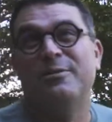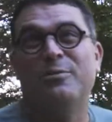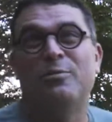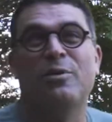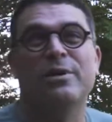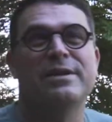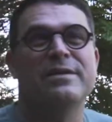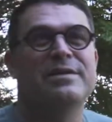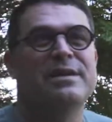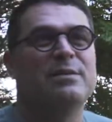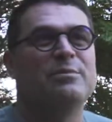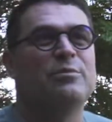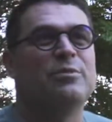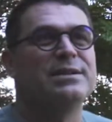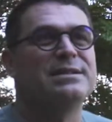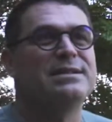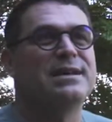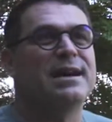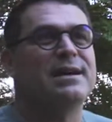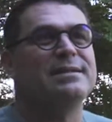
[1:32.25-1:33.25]
One of them
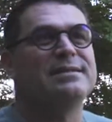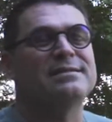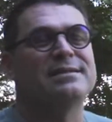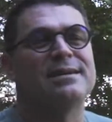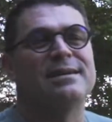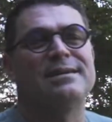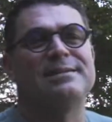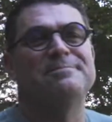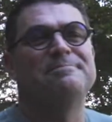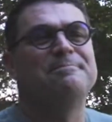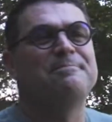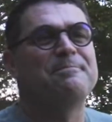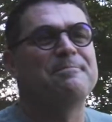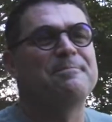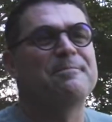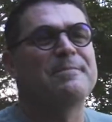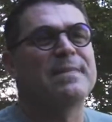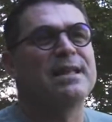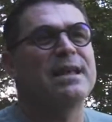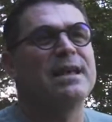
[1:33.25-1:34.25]
was that
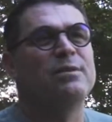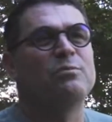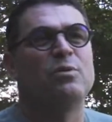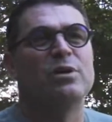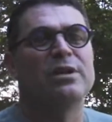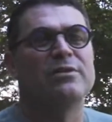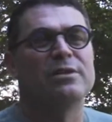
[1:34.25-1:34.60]
in one